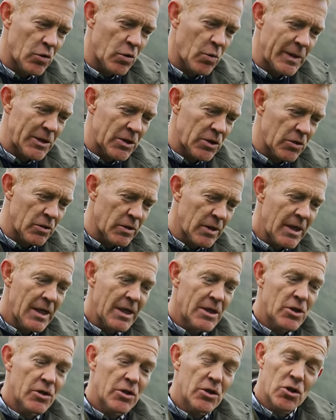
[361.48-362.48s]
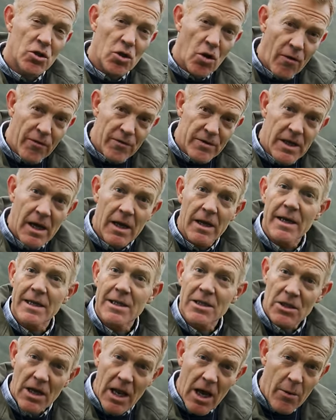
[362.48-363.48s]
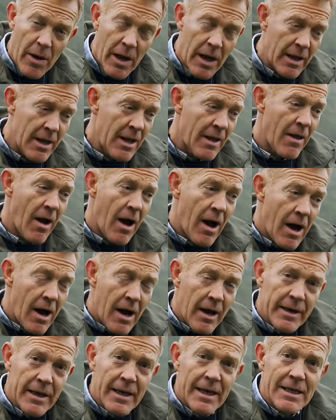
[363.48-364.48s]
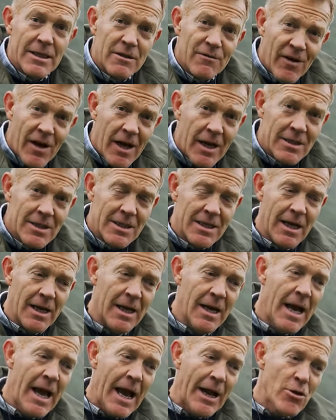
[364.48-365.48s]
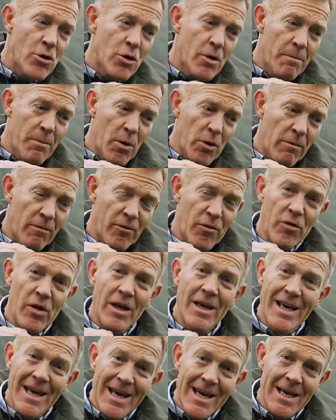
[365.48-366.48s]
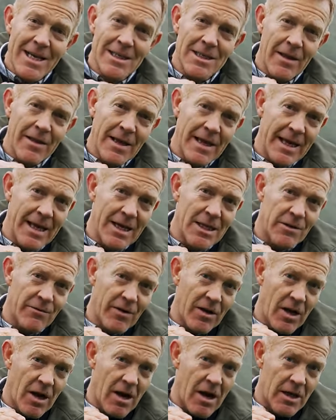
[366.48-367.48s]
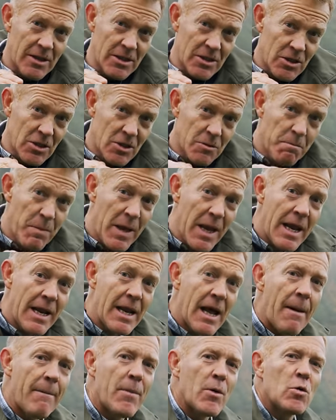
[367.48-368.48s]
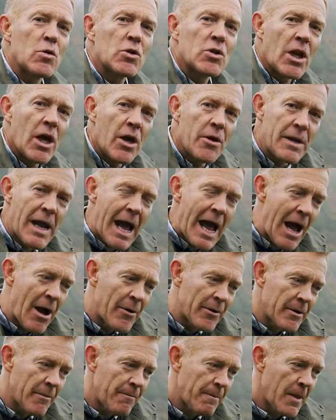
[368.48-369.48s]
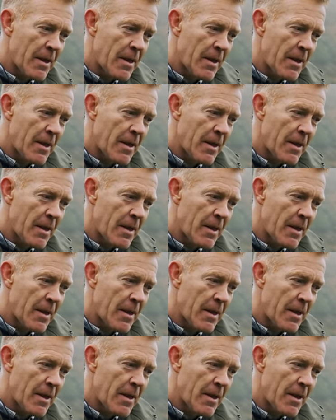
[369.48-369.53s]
or the whistle. So the softer is slower, the harder is faster and you can put them through the gears like the gears of a car to speed up or slow down.